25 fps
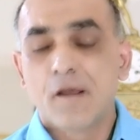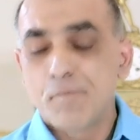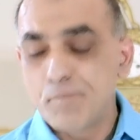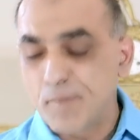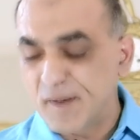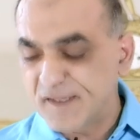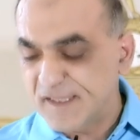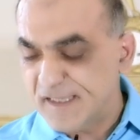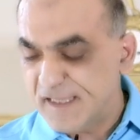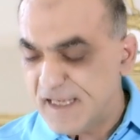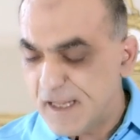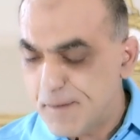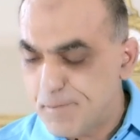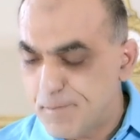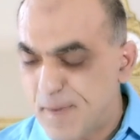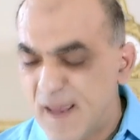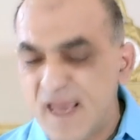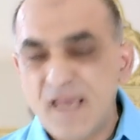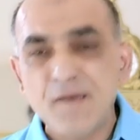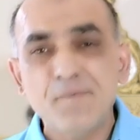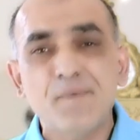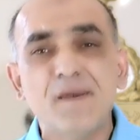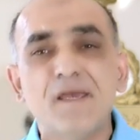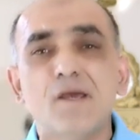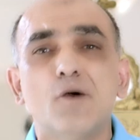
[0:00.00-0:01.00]
But in a
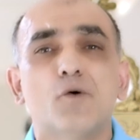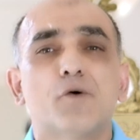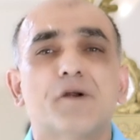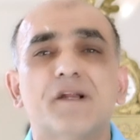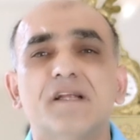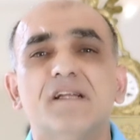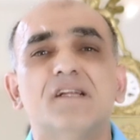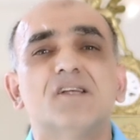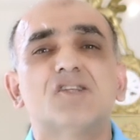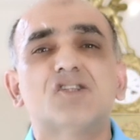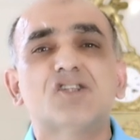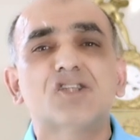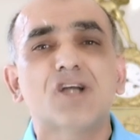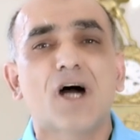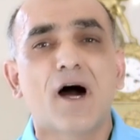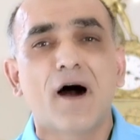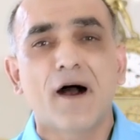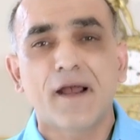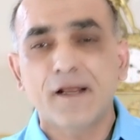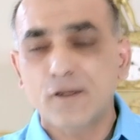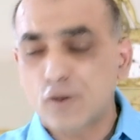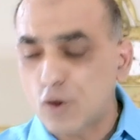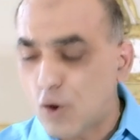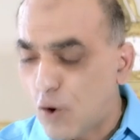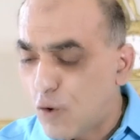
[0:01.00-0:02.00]
baby or in a
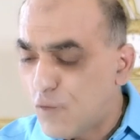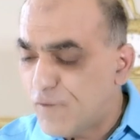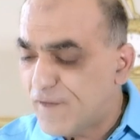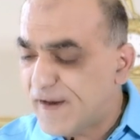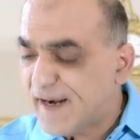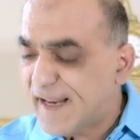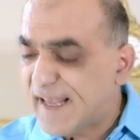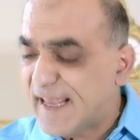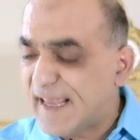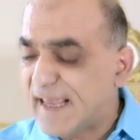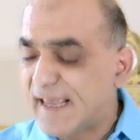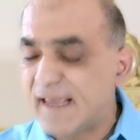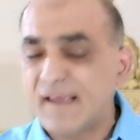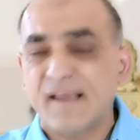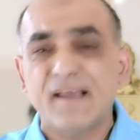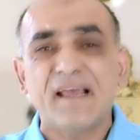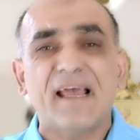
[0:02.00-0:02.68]
child over the